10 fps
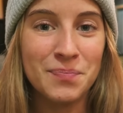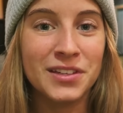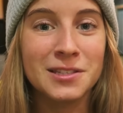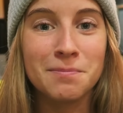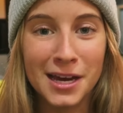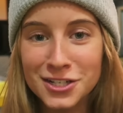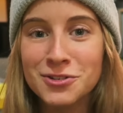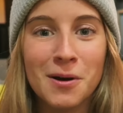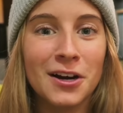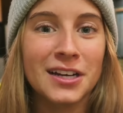this
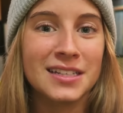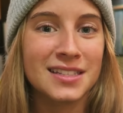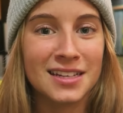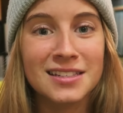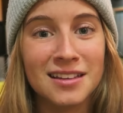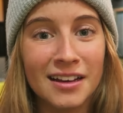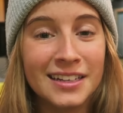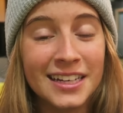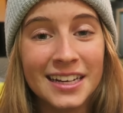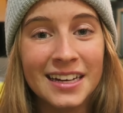benchmark is
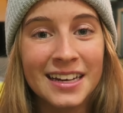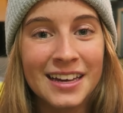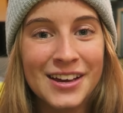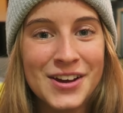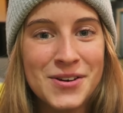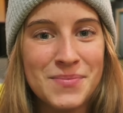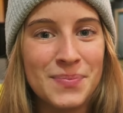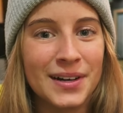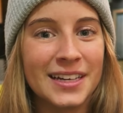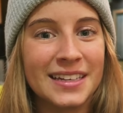exciting,
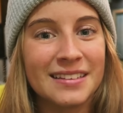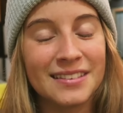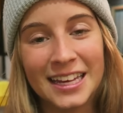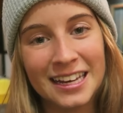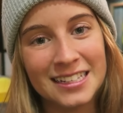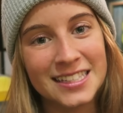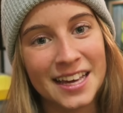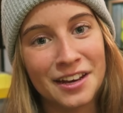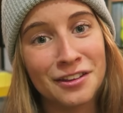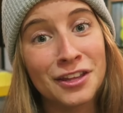but like I
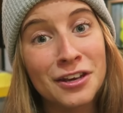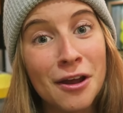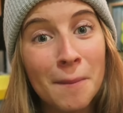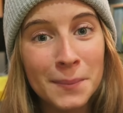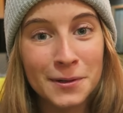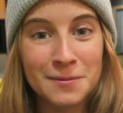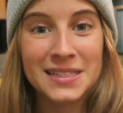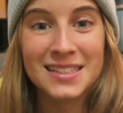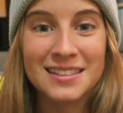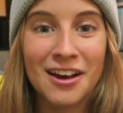said, the number
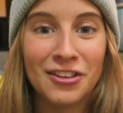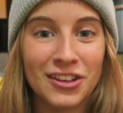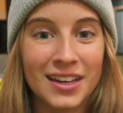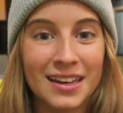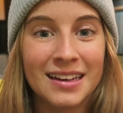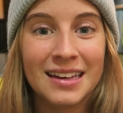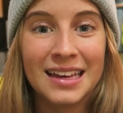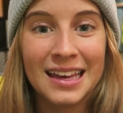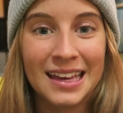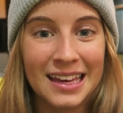means nothing.
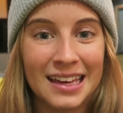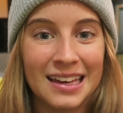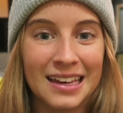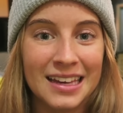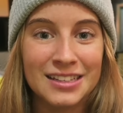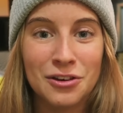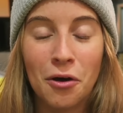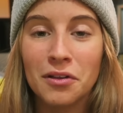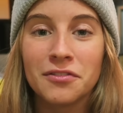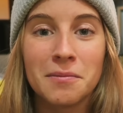It's
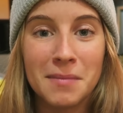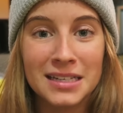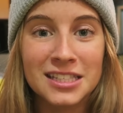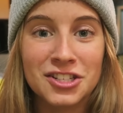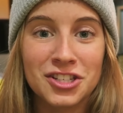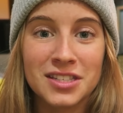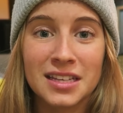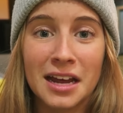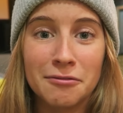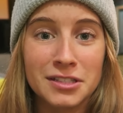all of the messages
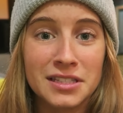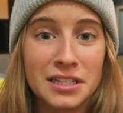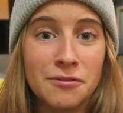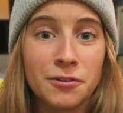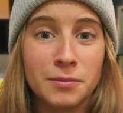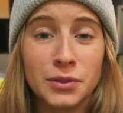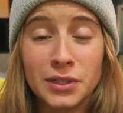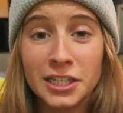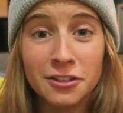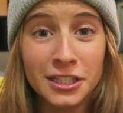that I receive from you,
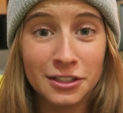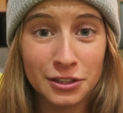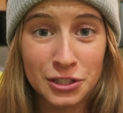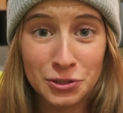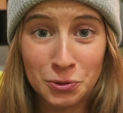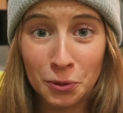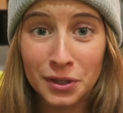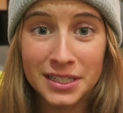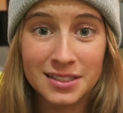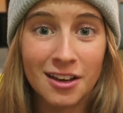hearing your
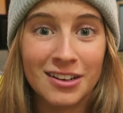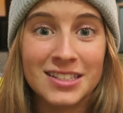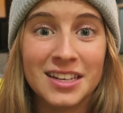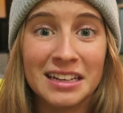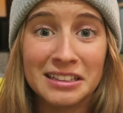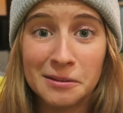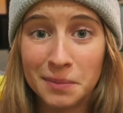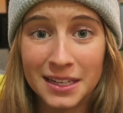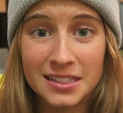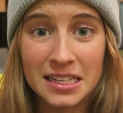stories on a daily
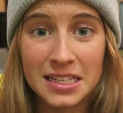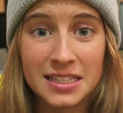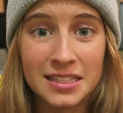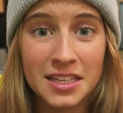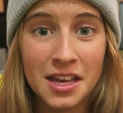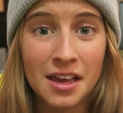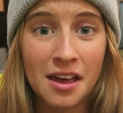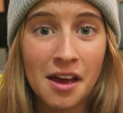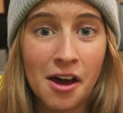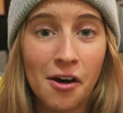basis
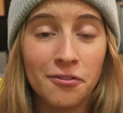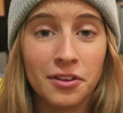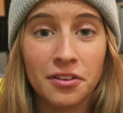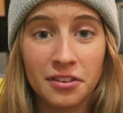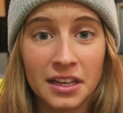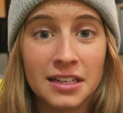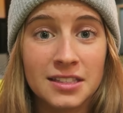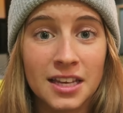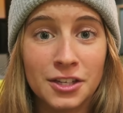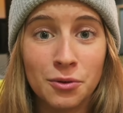of the
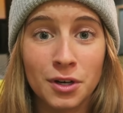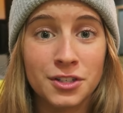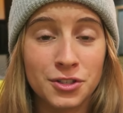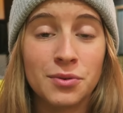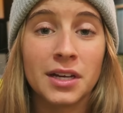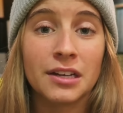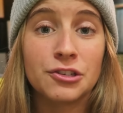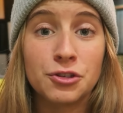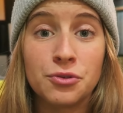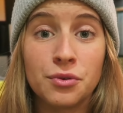things that you are doing
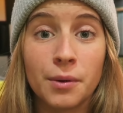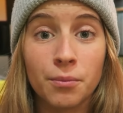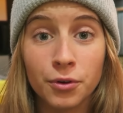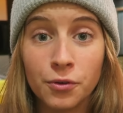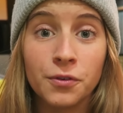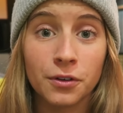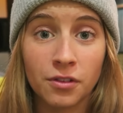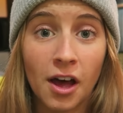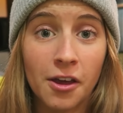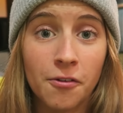to improve your
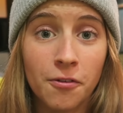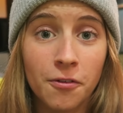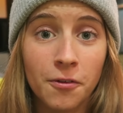life.